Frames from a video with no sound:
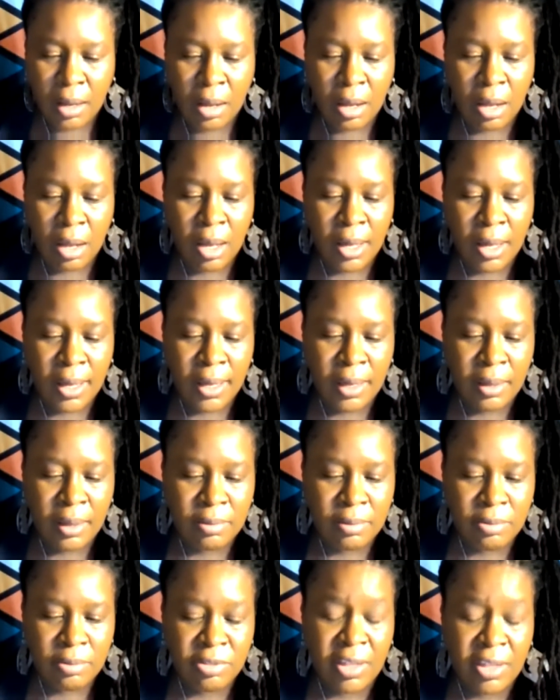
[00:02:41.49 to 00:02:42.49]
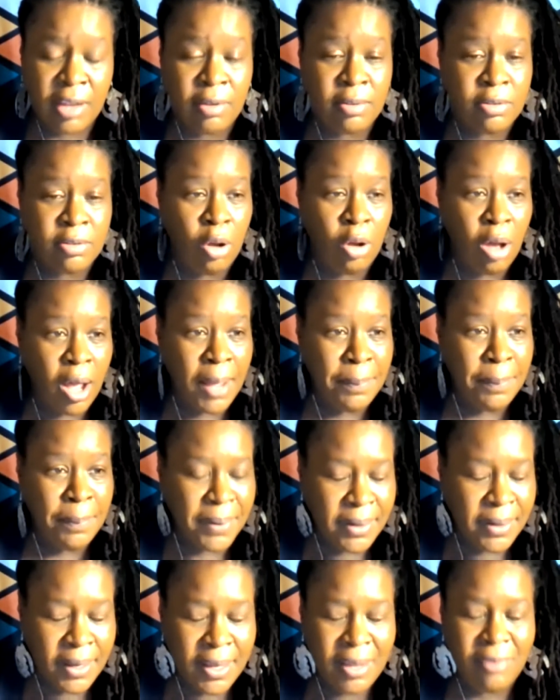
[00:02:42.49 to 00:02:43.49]
I
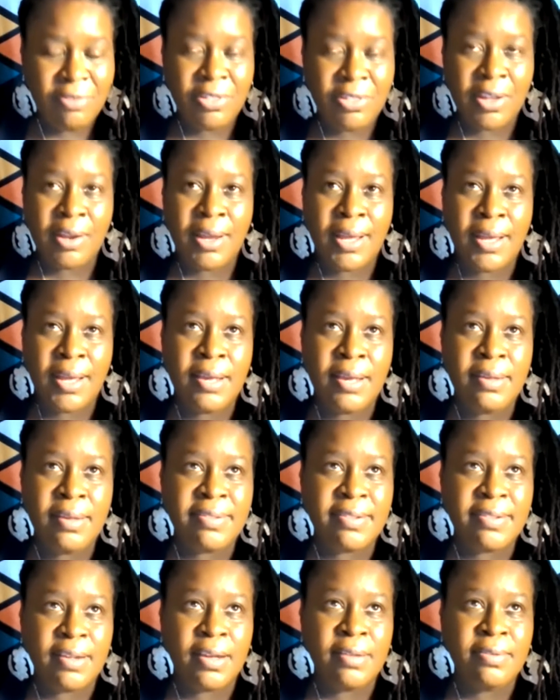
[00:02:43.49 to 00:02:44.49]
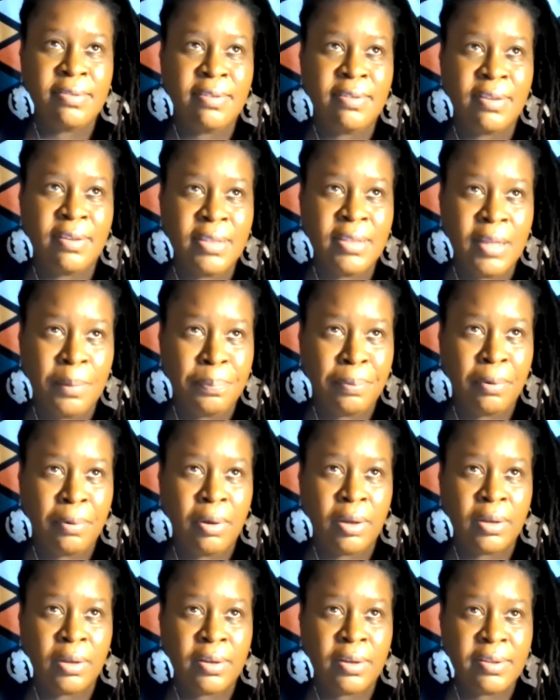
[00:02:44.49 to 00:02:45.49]
believe there is a
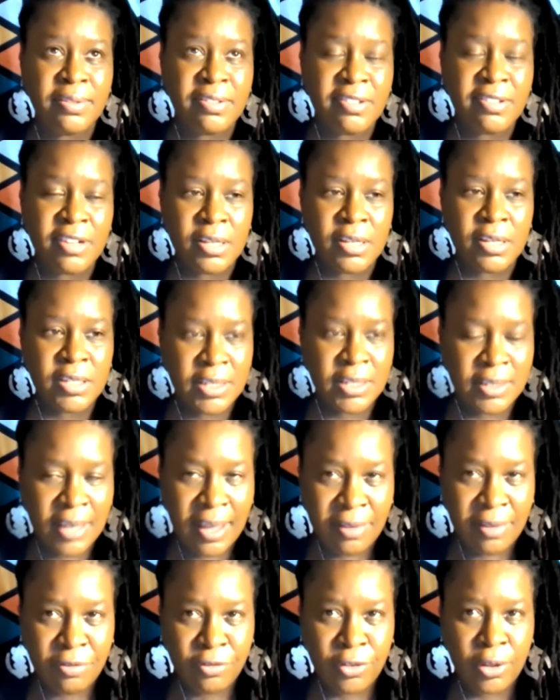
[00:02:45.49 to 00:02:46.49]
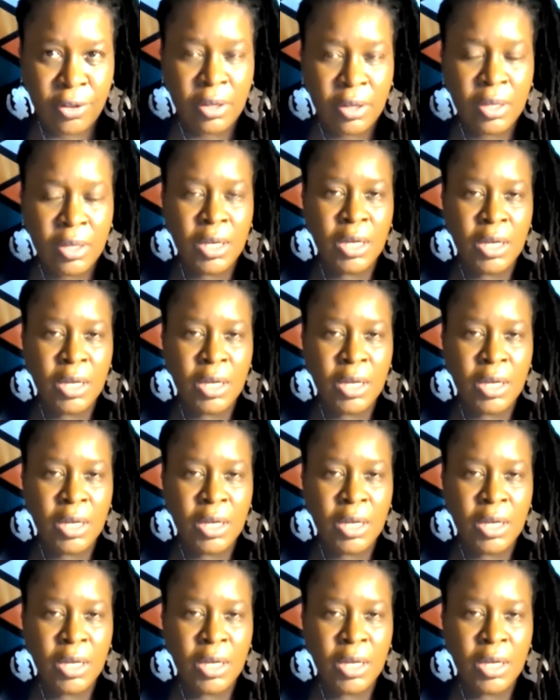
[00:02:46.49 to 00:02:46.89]
deliberate and concerted effort